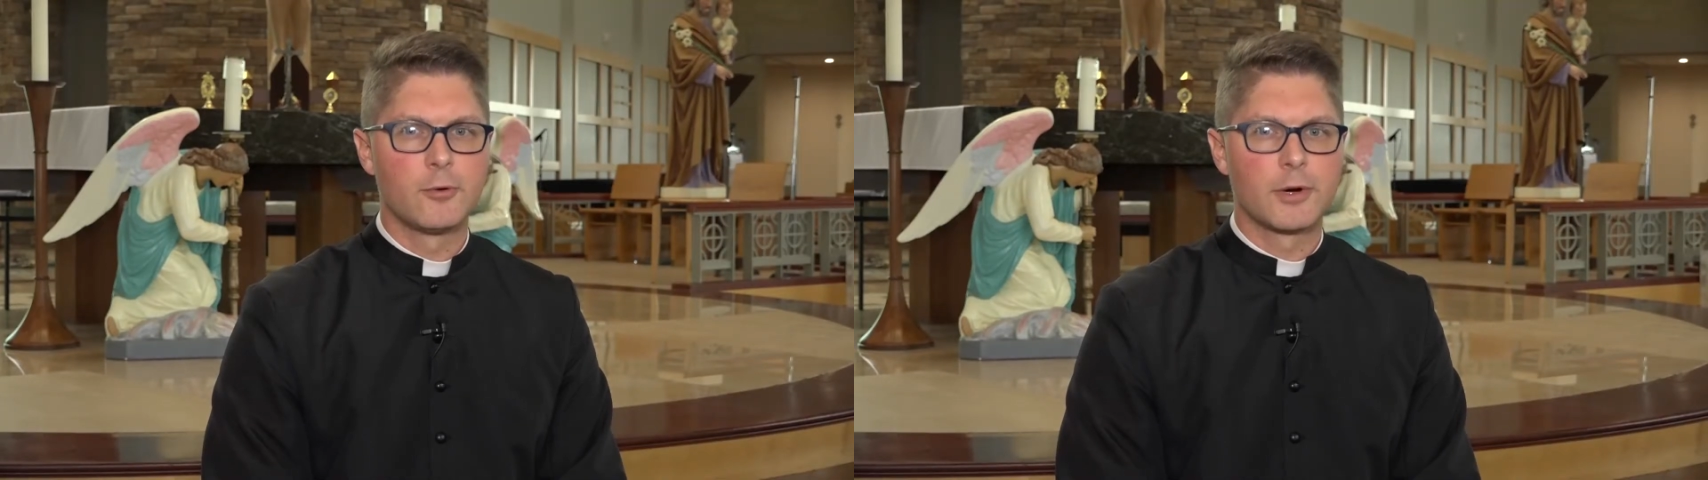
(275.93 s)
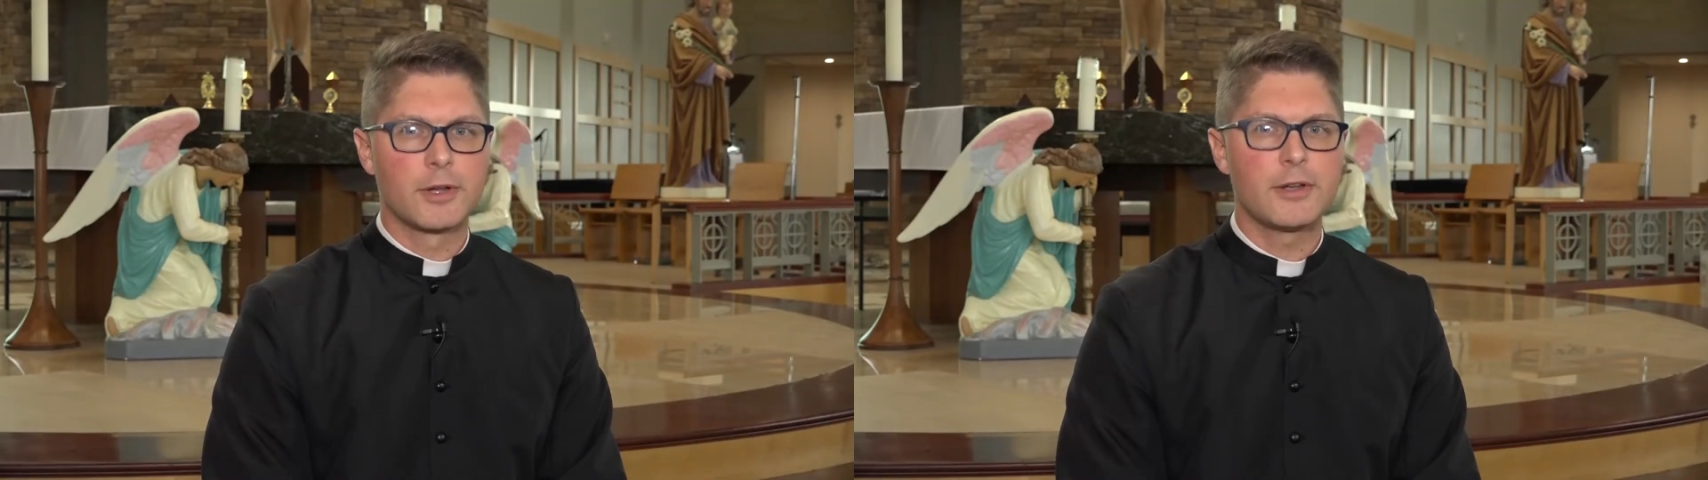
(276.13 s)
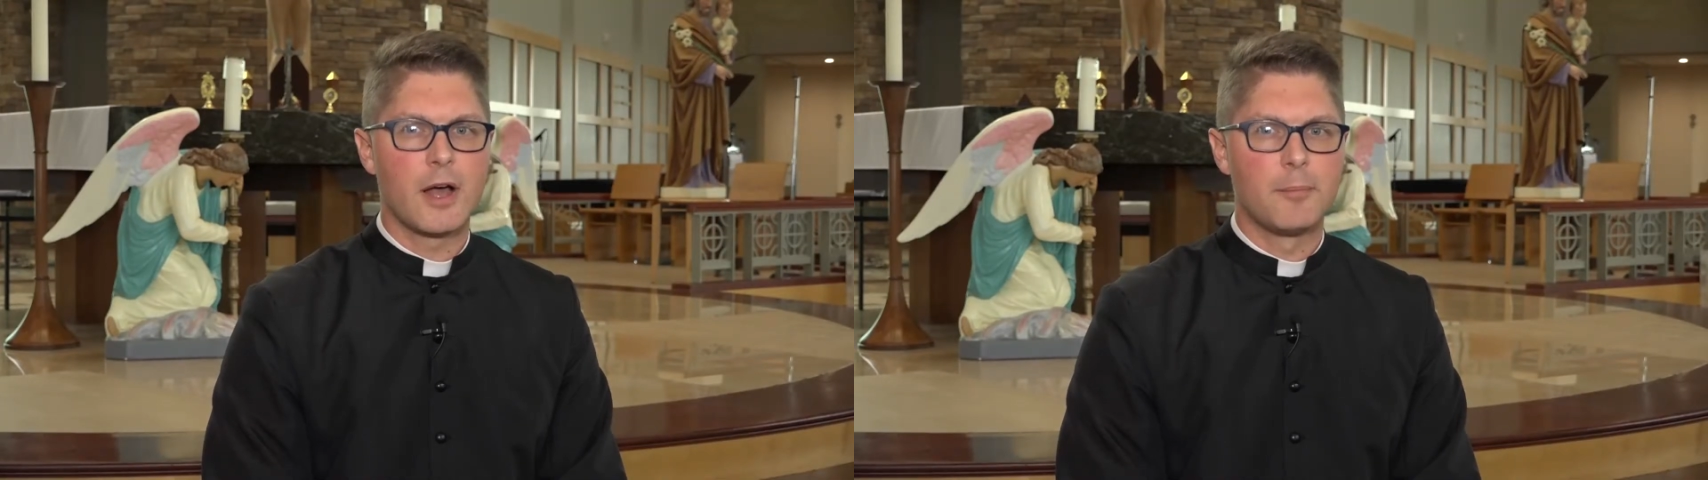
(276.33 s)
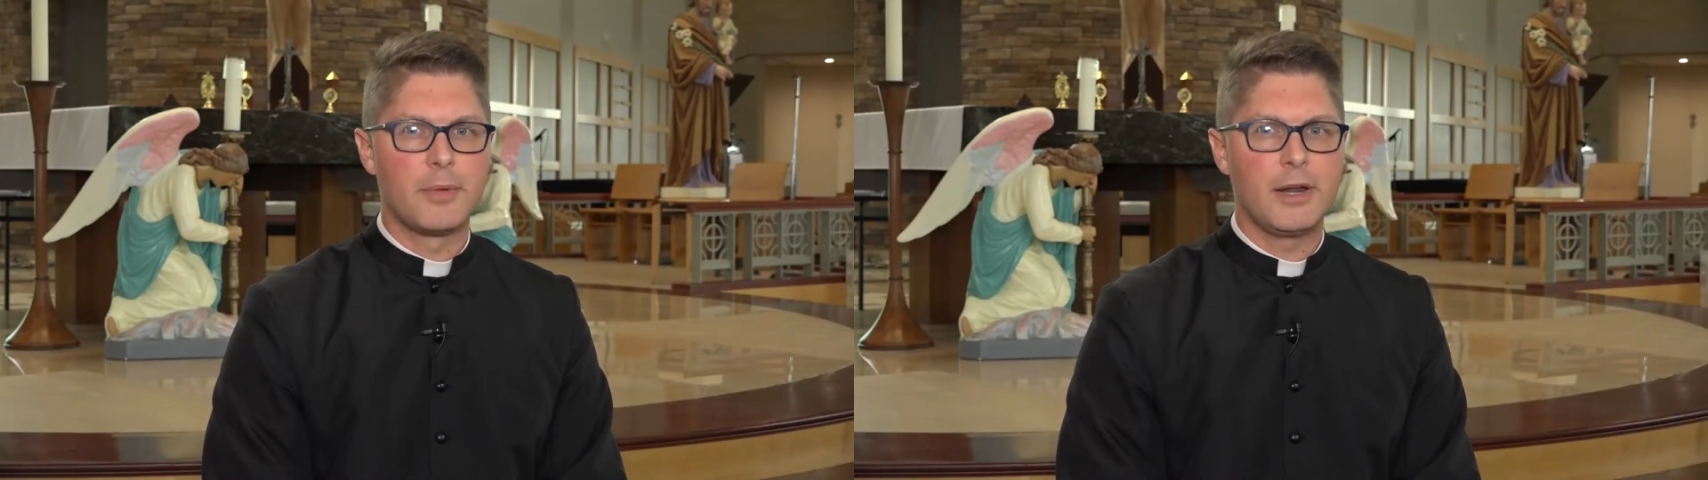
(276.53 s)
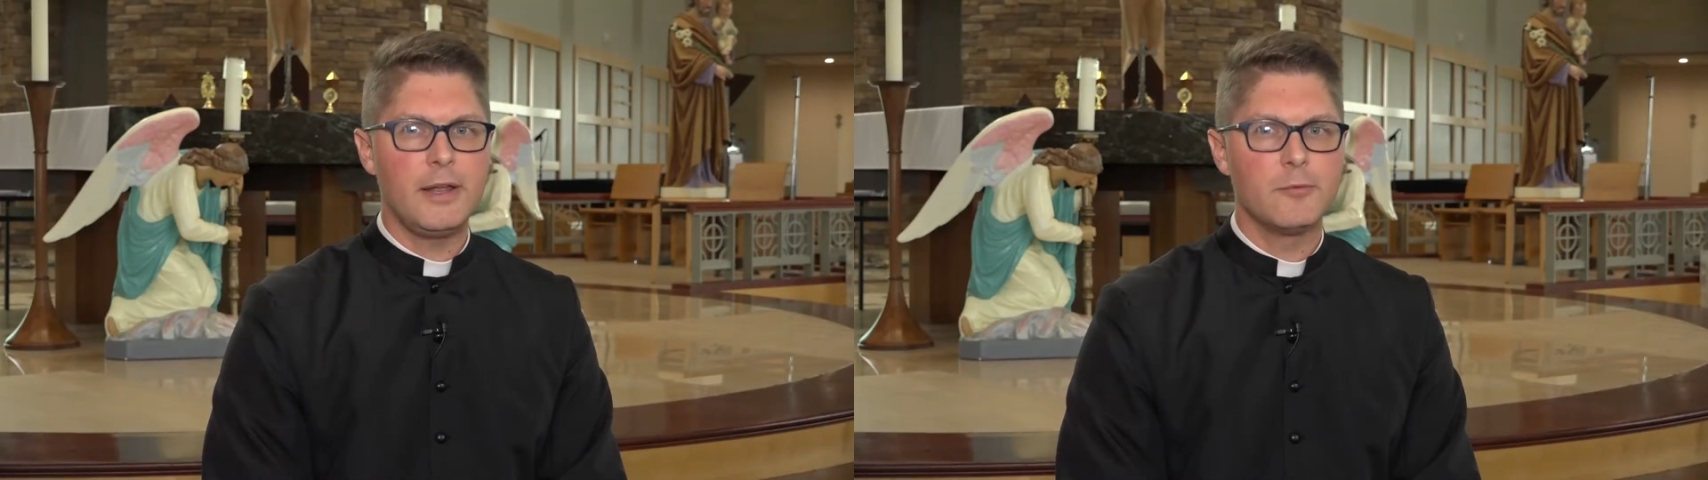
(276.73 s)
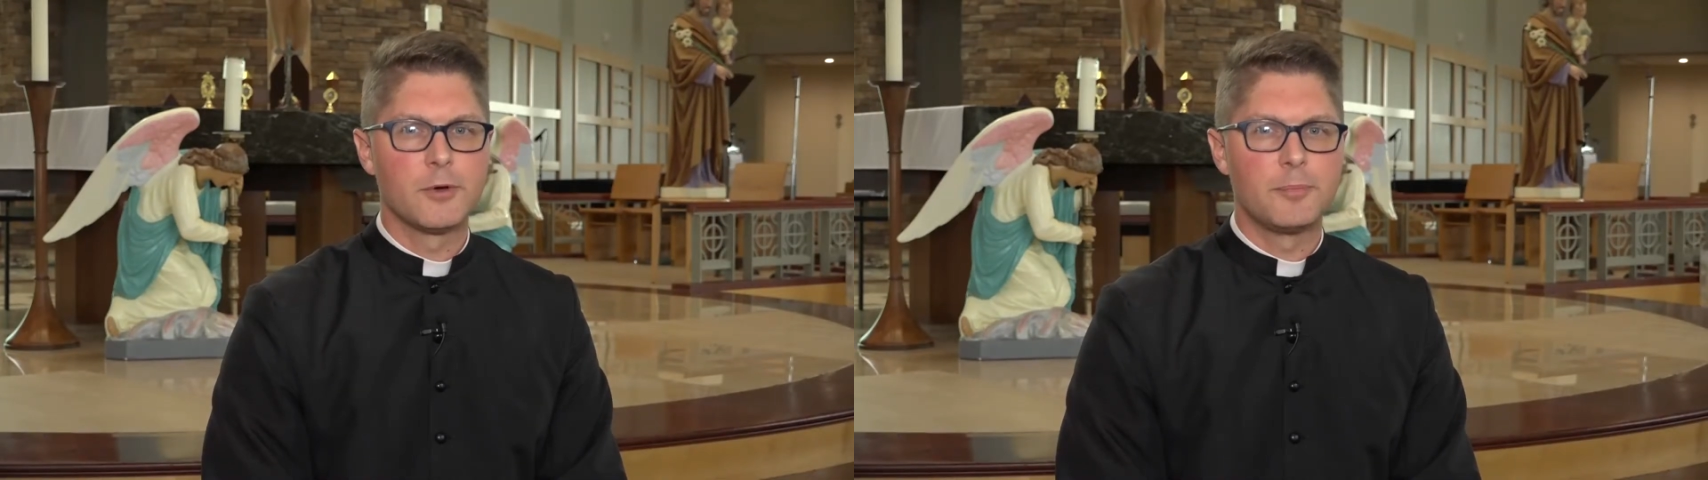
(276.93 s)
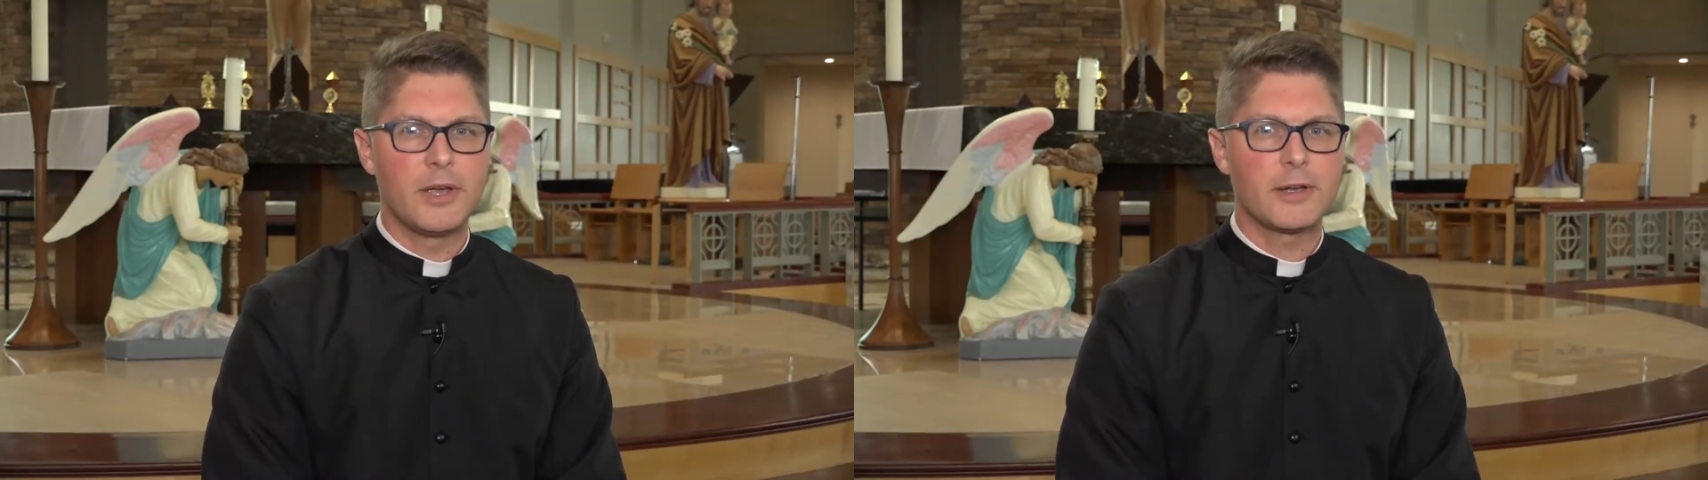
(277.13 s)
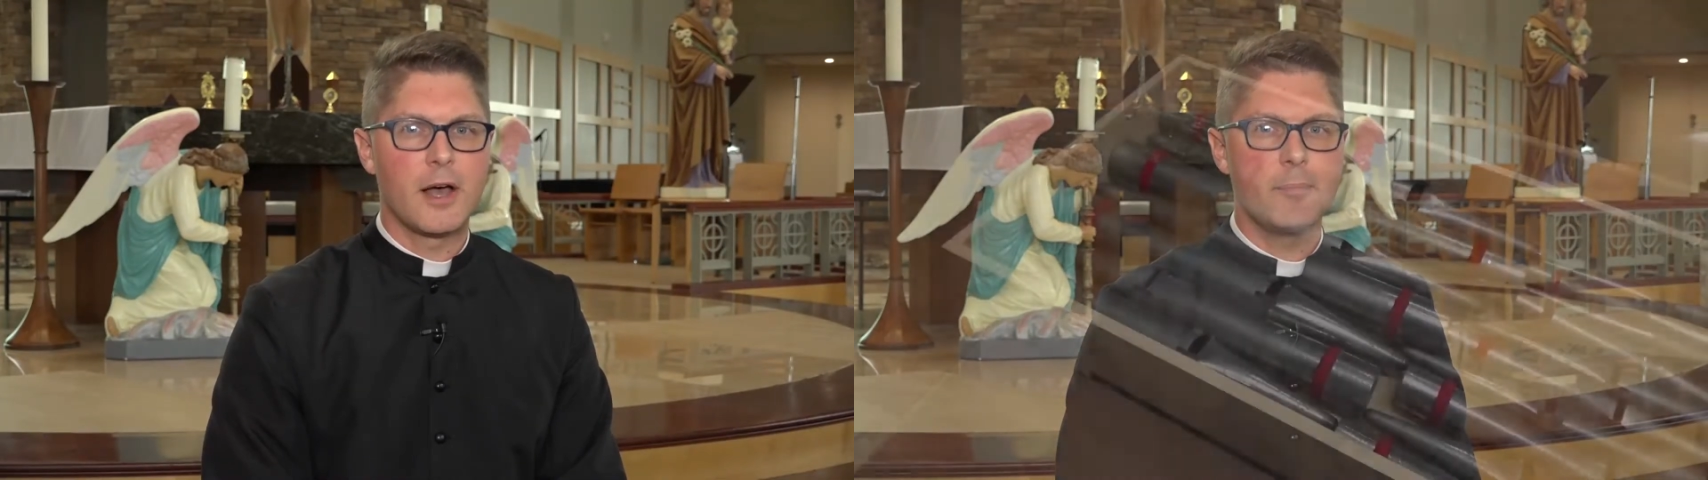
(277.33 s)
Organ Company will
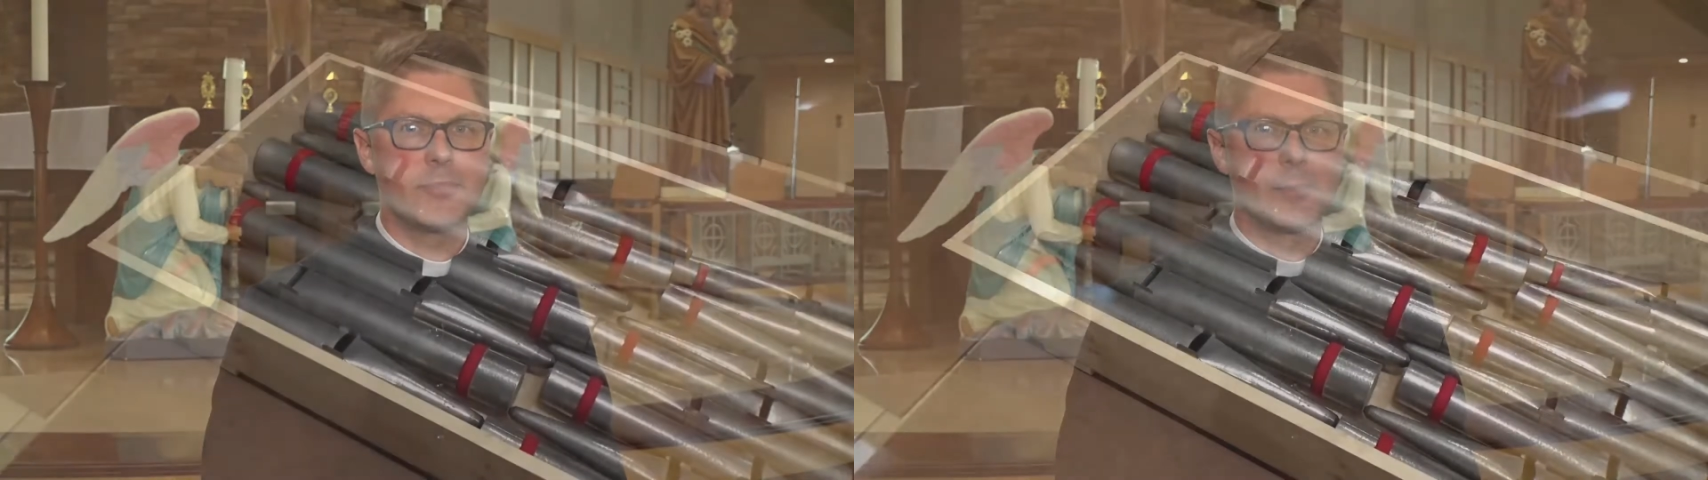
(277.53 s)
pick up